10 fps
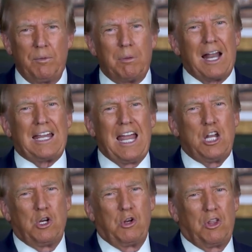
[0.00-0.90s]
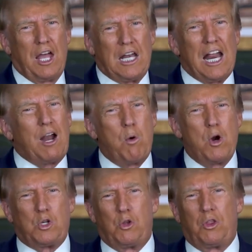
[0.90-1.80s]
But I can't do that, and I
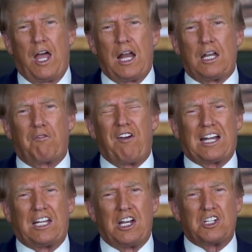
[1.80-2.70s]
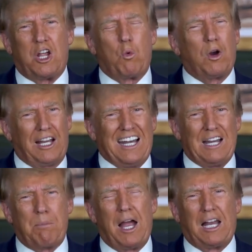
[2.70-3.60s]
won't do that. The fact is that we're
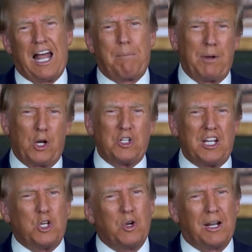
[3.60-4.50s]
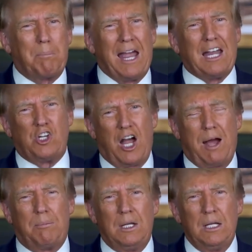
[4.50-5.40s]
leading by a lot because they're doing a bad
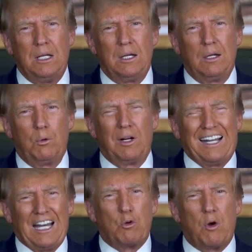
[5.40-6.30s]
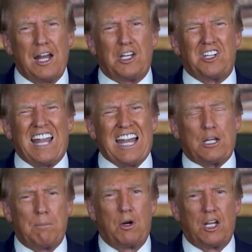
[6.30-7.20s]
job. We're leading Ron
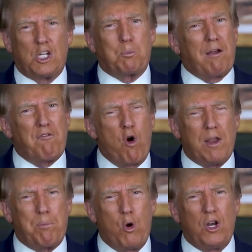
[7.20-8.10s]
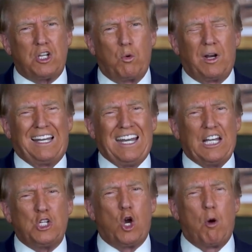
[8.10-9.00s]
DeSanctimonious by 40 points, and we're
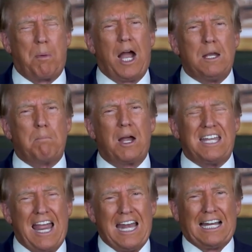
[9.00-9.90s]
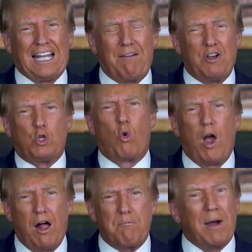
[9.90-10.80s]
leading Joe Biden by 10, 11,
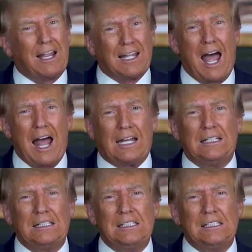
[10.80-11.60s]
12, by a lot.